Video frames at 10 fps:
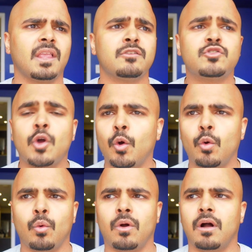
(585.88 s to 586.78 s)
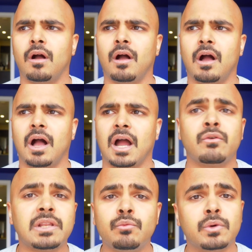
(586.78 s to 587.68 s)
So I
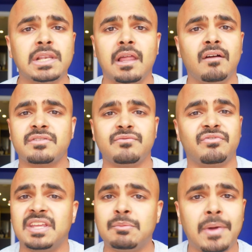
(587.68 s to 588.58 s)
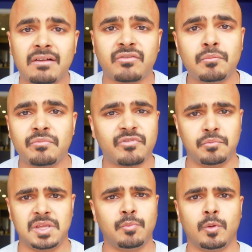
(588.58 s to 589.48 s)
really would love some feedback from
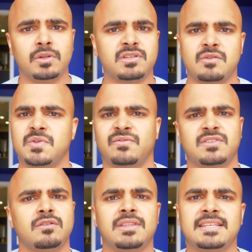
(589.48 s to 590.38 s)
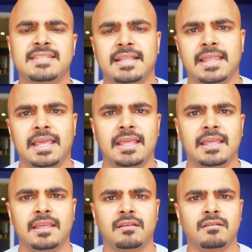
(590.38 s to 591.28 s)
people in terms of certain things that
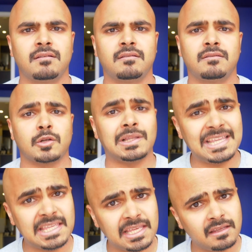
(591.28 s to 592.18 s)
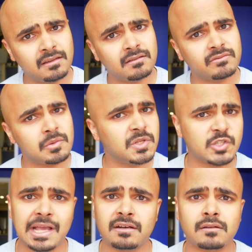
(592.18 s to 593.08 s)
they're liking from the
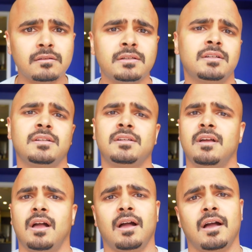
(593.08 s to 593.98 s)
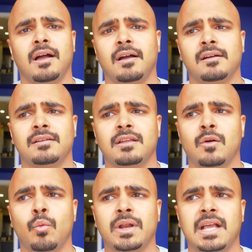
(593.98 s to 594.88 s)
channel. You know,
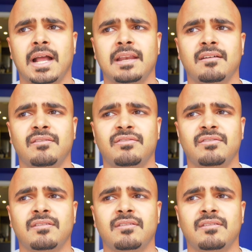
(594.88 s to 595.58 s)
what kind of